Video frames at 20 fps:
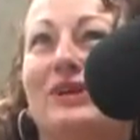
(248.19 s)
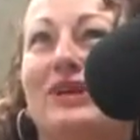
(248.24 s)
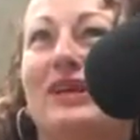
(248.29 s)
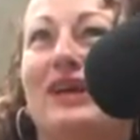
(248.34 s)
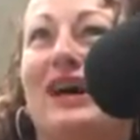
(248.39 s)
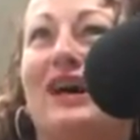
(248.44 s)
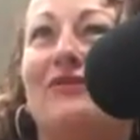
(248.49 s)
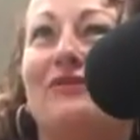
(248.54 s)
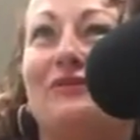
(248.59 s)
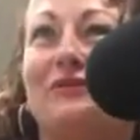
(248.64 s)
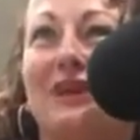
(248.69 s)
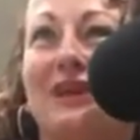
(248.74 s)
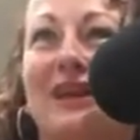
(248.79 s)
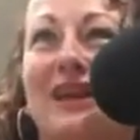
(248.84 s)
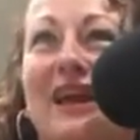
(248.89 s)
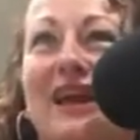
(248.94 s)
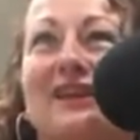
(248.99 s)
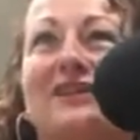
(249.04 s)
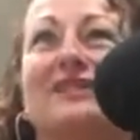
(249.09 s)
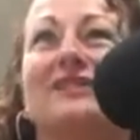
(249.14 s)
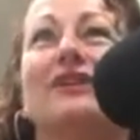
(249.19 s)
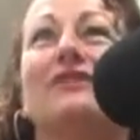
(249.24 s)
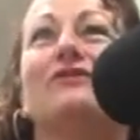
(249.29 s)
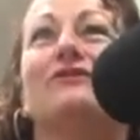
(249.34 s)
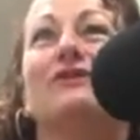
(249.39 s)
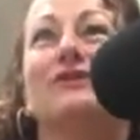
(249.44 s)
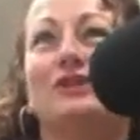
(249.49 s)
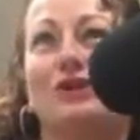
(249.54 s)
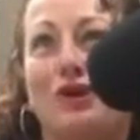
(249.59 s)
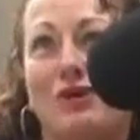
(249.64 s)
We are filling
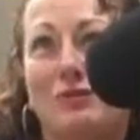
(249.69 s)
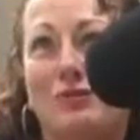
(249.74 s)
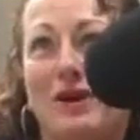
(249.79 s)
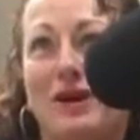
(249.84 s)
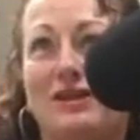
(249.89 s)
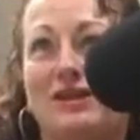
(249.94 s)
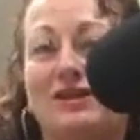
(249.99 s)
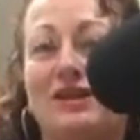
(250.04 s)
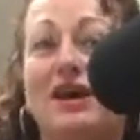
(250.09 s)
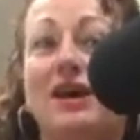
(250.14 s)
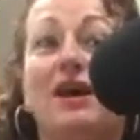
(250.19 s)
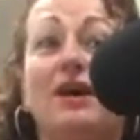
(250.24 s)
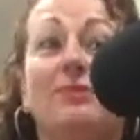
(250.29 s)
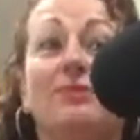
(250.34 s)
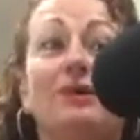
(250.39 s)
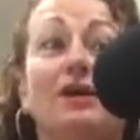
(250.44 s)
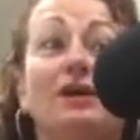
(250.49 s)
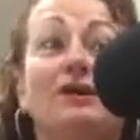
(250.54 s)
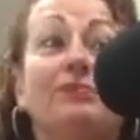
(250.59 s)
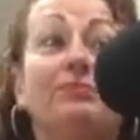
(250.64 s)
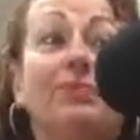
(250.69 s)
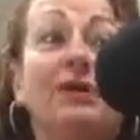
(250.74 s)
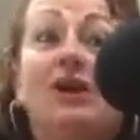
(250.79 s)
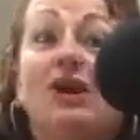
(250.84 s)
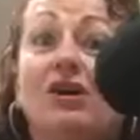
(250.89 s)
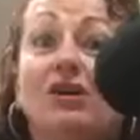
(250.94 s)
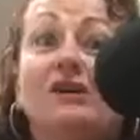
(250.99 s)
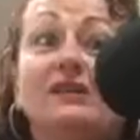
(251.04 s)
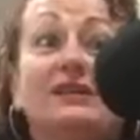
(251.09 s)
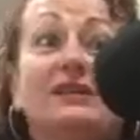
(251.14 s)
ourselves so much
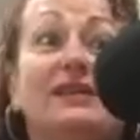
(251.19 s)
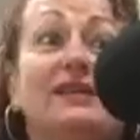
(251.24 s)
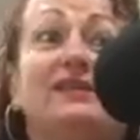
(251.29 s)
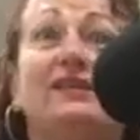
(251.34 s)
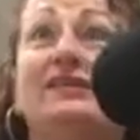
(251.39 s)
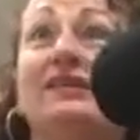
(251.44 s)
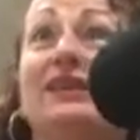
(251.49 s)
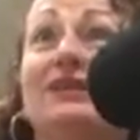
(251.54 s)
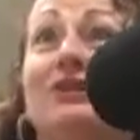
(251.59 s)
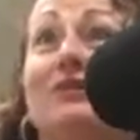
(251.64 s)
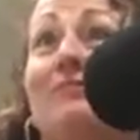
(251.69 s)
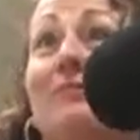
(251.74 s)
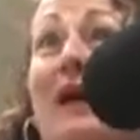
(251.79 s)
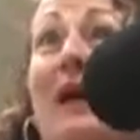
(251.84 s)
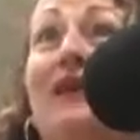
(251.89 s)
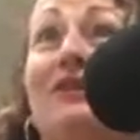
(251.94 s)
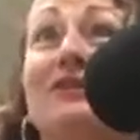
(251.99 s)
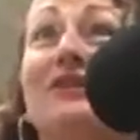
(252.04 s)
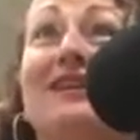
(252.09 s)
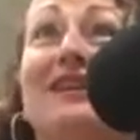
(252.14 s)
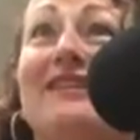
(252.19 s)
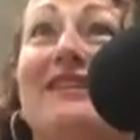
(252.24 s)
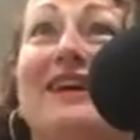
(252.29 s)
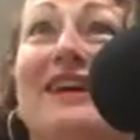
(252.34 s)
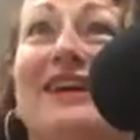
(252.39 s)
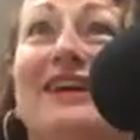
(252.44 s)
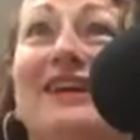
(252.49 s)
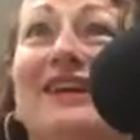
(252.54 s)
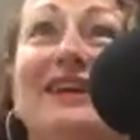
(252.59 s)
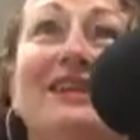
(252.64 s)
because there's such a bounty
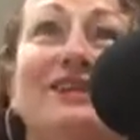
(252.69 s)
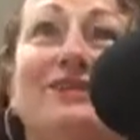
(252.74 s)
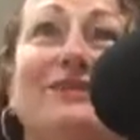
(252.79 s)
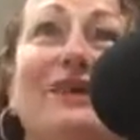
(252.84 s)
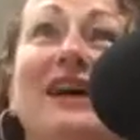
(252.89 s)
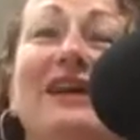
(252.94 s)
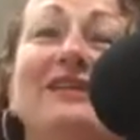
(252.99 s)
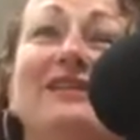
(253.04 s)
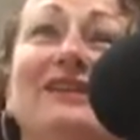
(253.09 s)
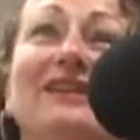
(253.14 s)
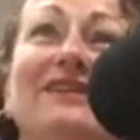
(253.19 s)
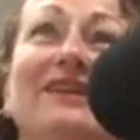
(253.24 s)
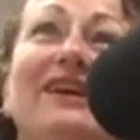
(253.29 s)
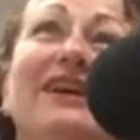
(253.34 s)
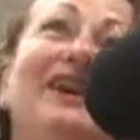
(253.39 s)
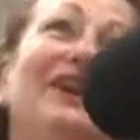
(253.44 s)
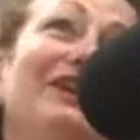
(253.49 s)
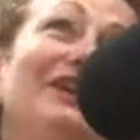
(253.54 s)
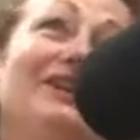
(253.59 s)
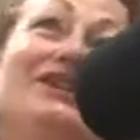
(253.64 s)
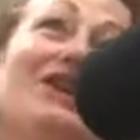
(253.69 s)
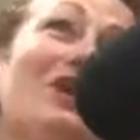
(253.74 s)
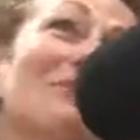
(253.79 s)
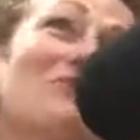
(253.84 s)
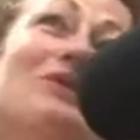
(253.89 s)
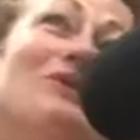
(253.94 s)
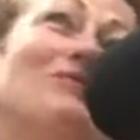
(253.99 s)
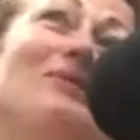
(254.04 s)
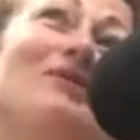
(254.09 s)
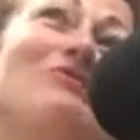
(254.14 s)
there. Let's face it, you
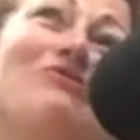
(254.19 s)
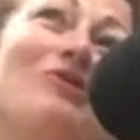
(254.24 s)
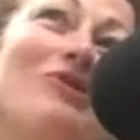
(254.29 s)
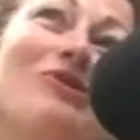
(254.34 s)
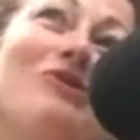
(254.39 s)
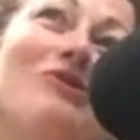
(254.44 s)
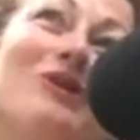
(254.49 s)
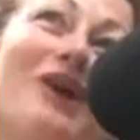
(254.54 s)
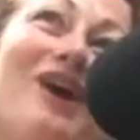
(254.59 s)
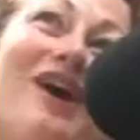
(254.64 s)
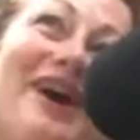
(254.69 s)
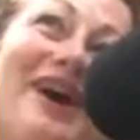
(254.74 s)
don't want to be rude